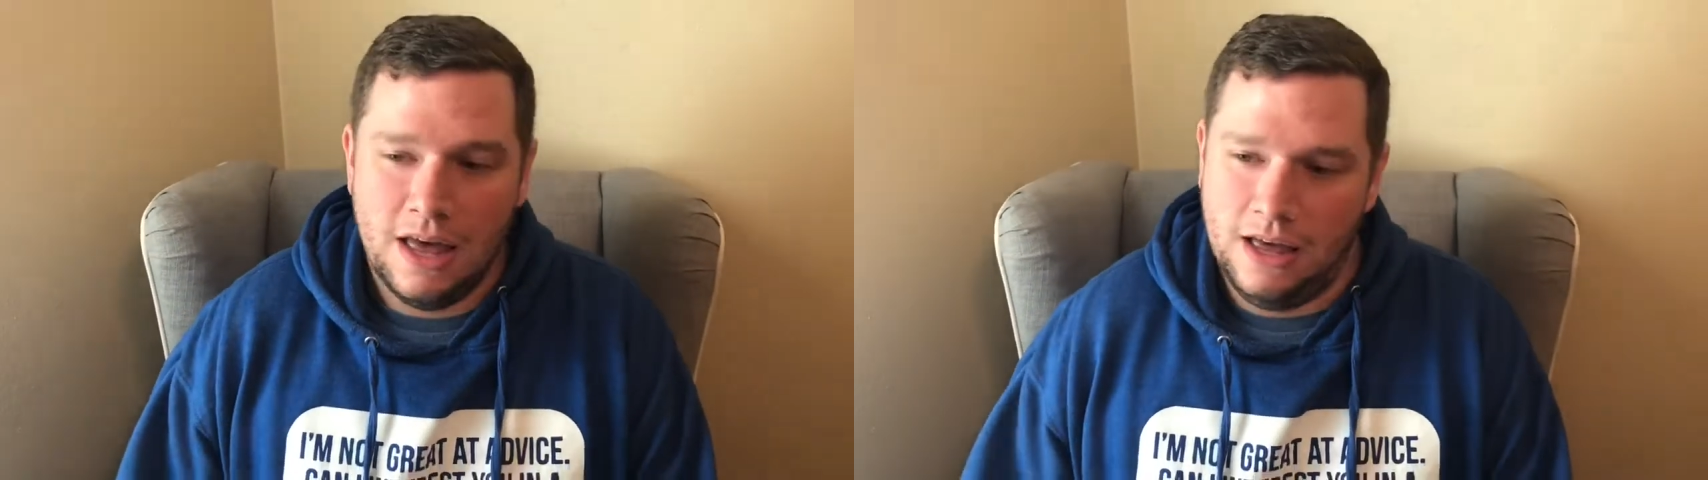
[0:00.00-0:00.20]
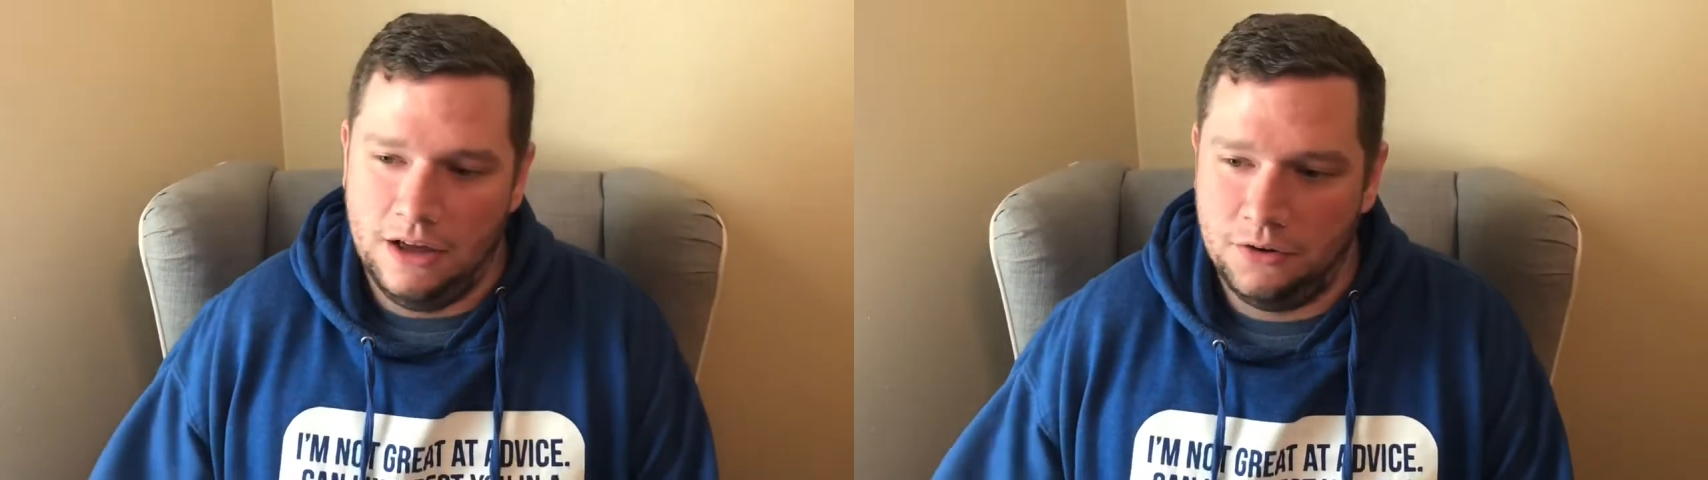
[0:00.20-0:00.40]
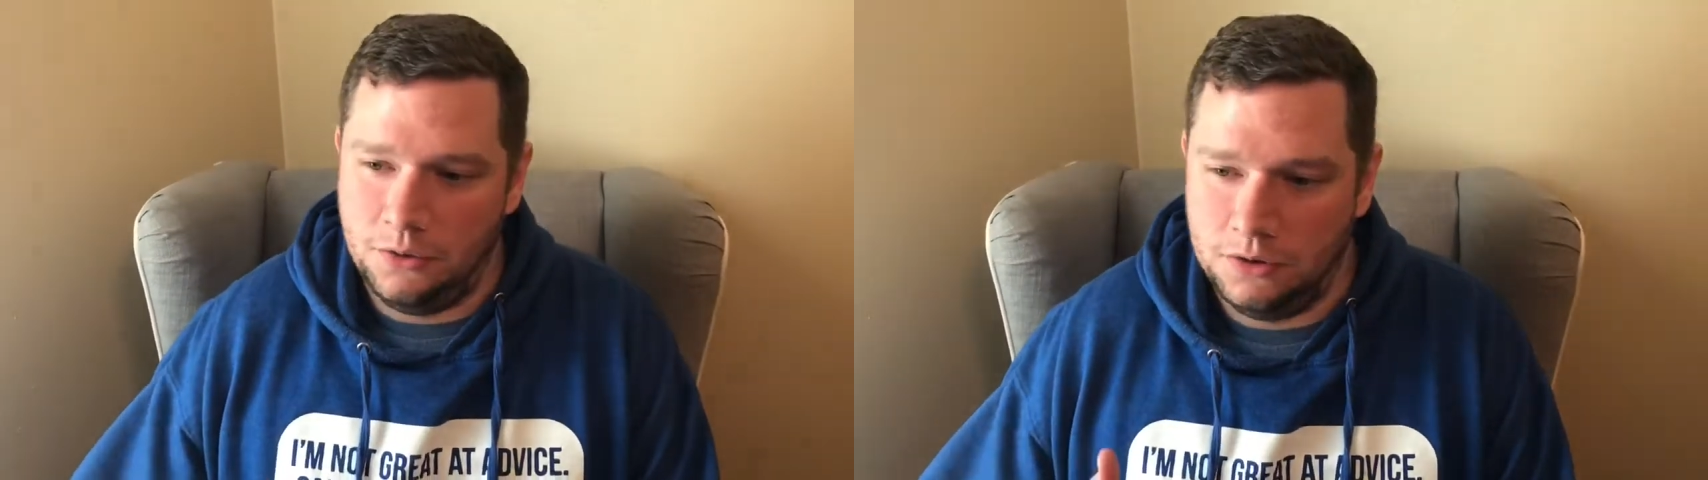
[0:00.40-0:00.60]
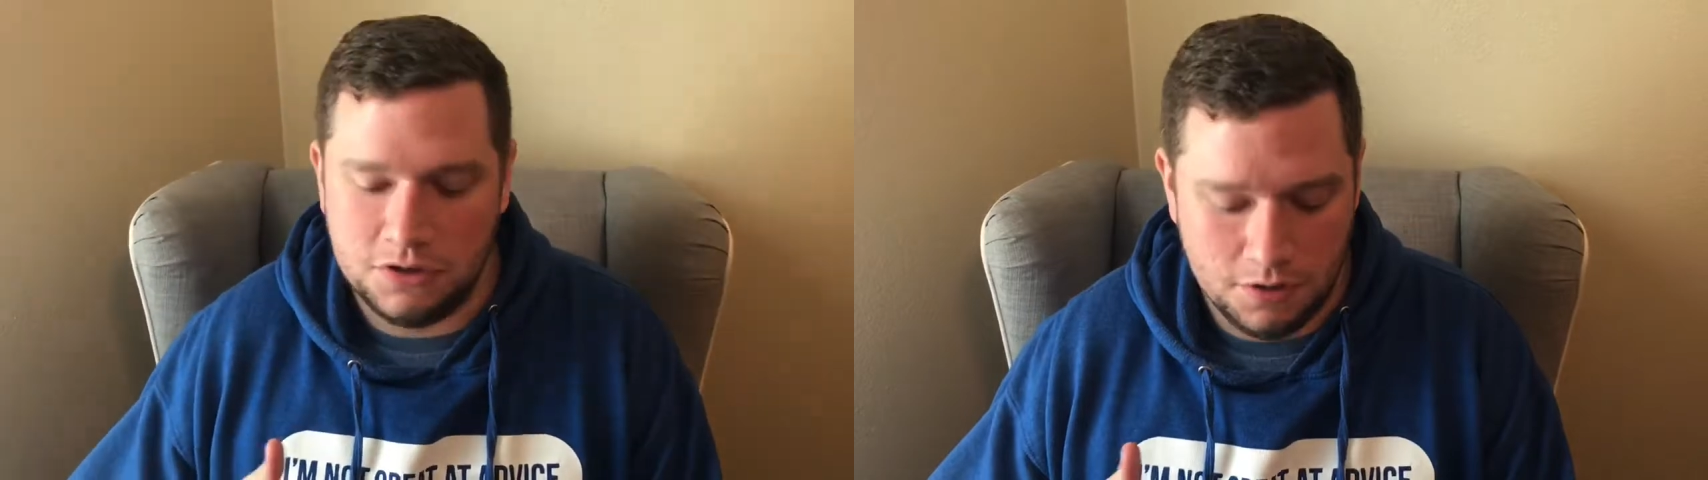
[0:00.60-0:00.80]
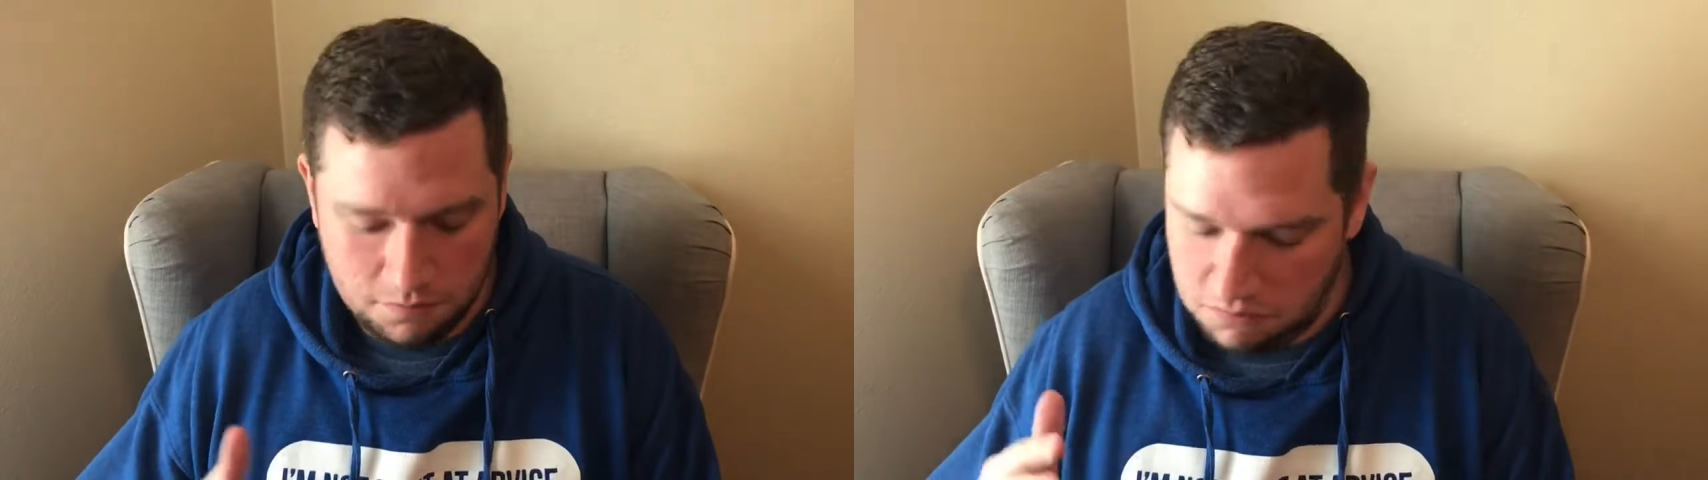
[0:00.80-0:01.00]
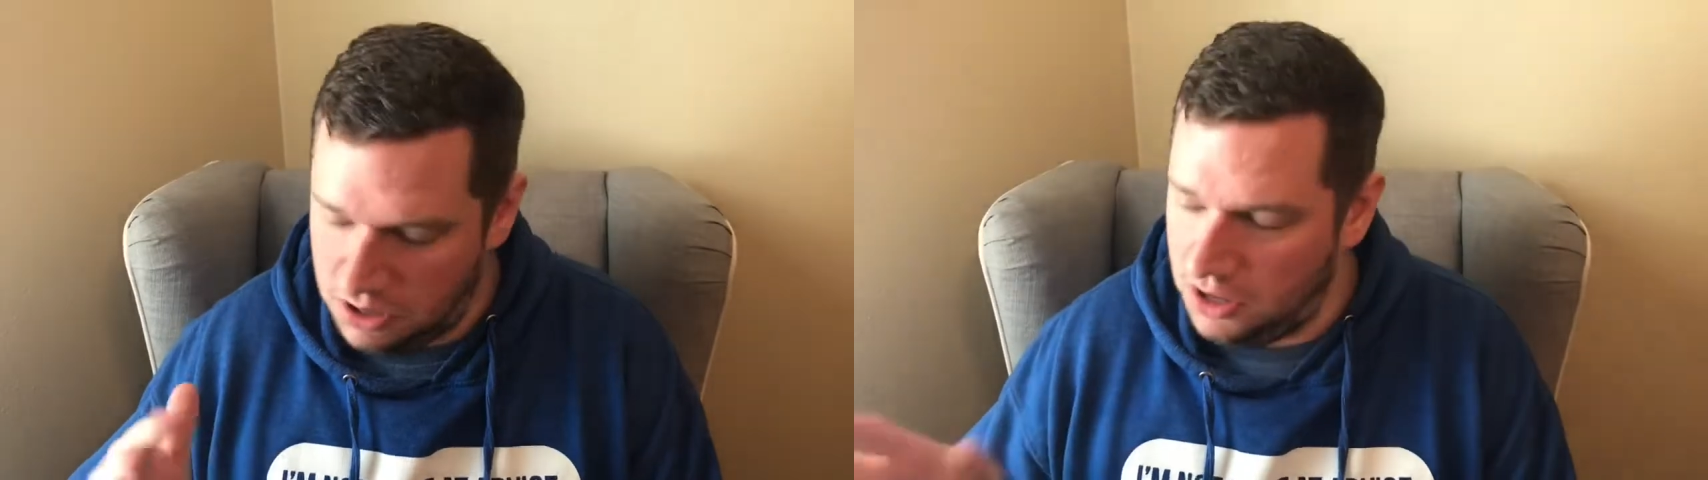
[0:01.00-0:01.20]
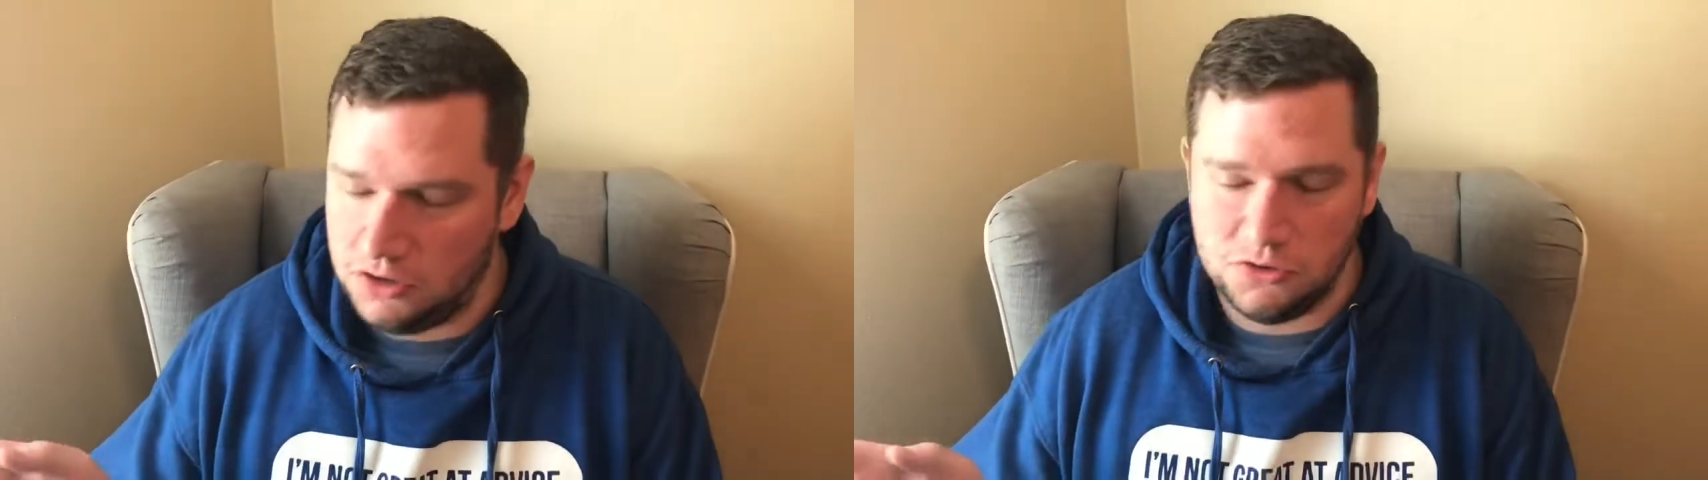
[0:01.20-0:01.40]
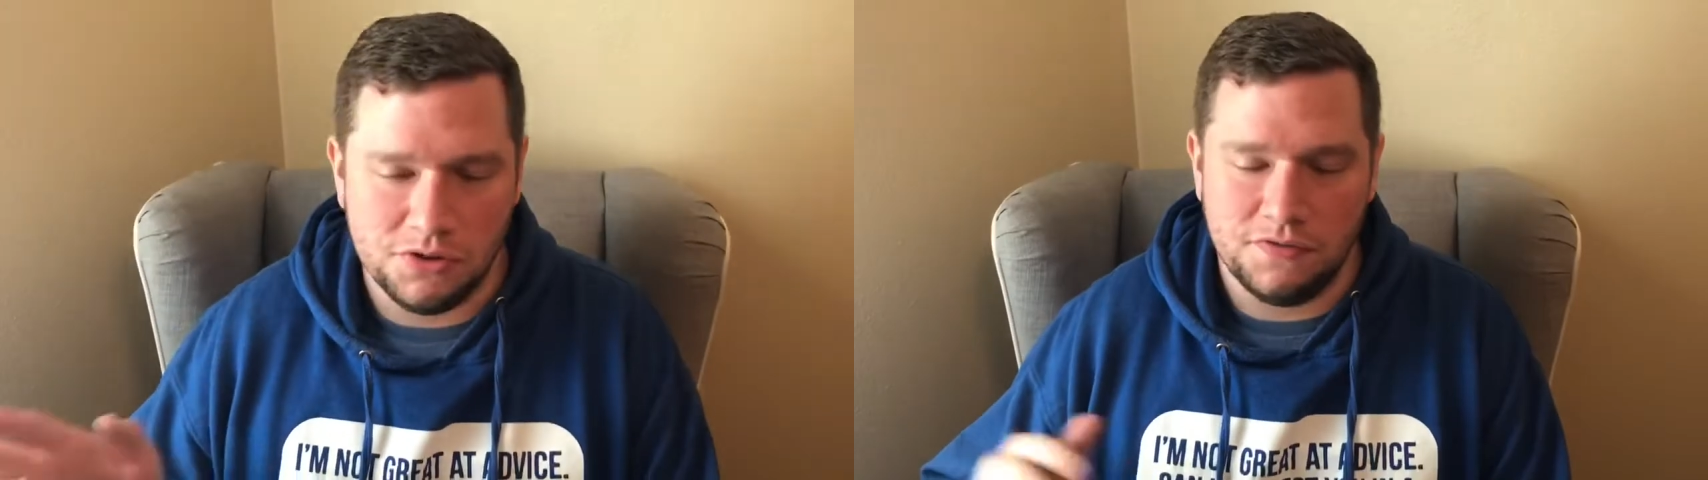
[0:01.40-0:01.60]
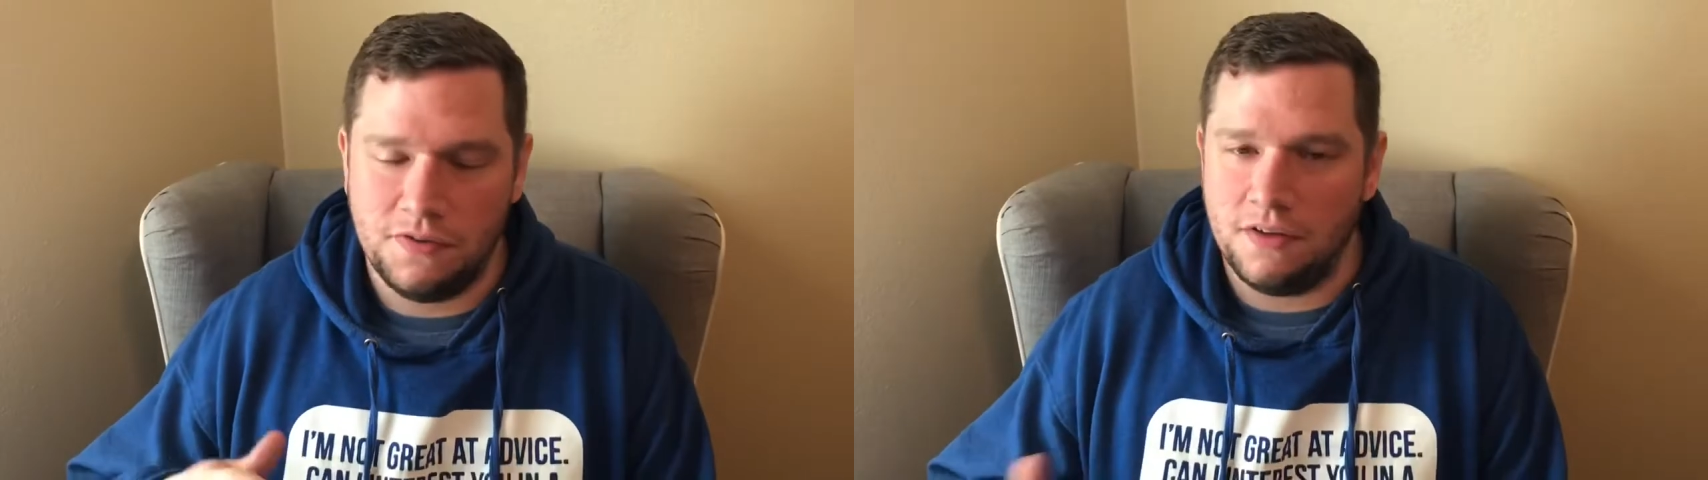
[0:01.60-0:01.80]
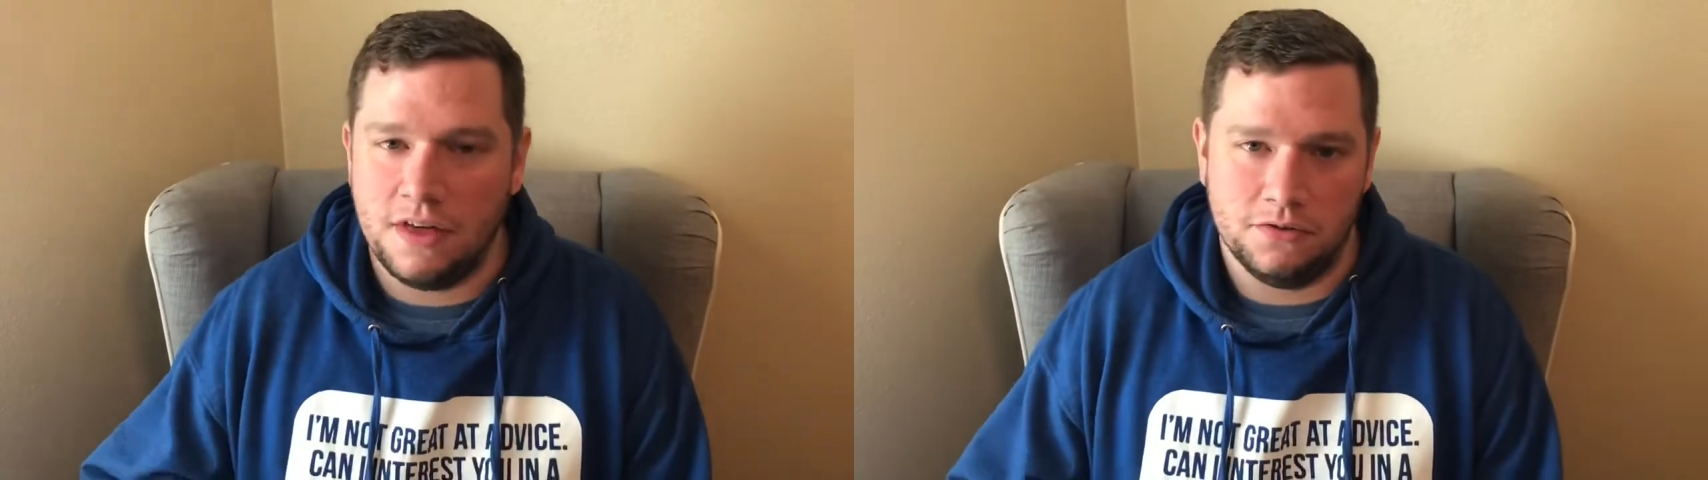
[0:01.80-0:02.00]
I know there's hundreds if not
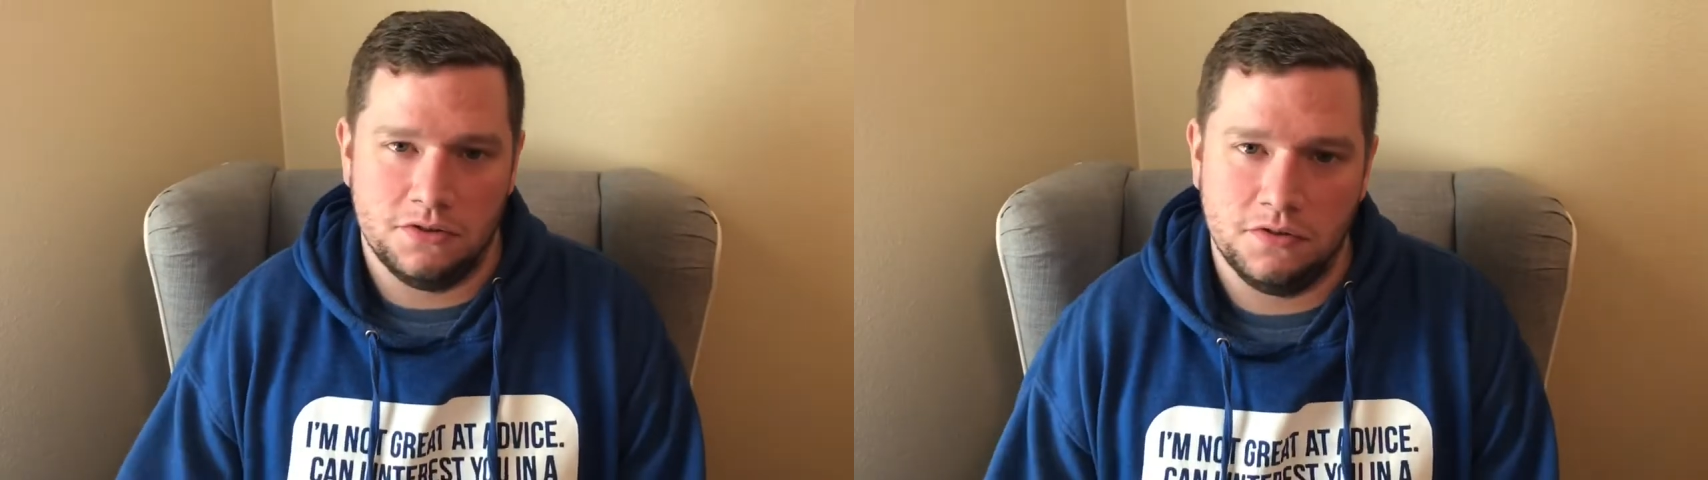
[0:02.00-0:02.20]
thousands of